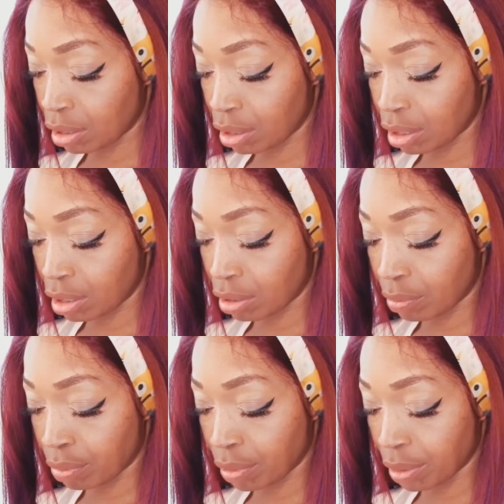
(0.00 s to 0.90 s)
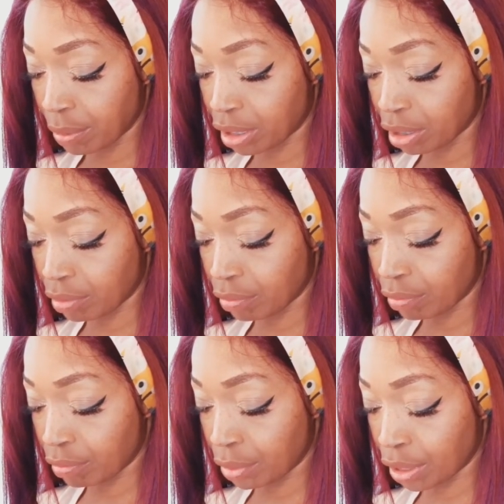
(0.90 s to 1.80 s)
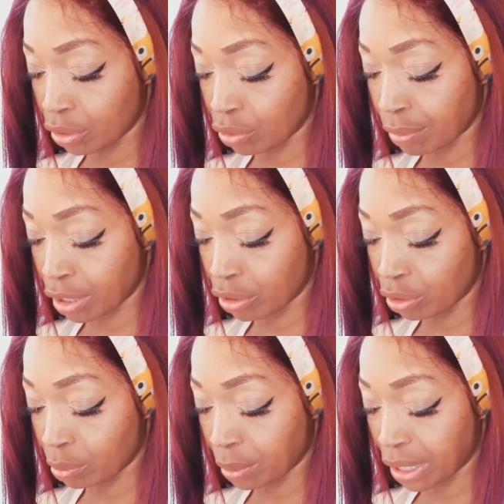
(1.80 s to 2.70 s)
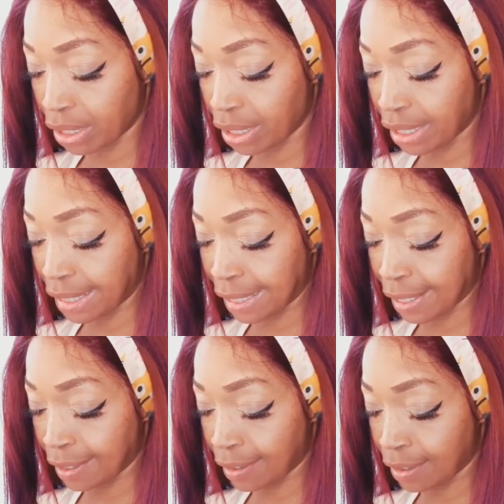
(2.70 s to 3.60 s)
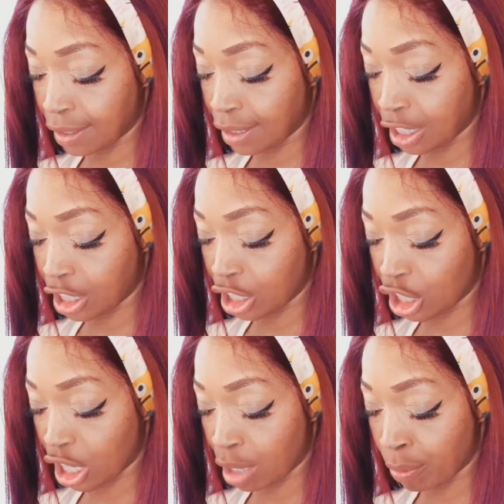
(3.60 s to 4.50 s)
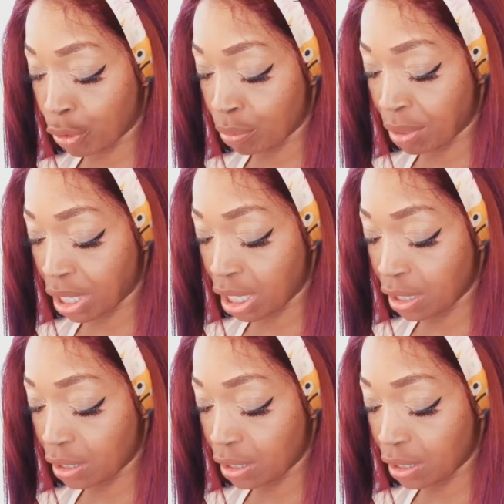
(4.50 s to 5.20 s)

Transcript: I know I probably should be doing my notes, but I didn't. Shame on me.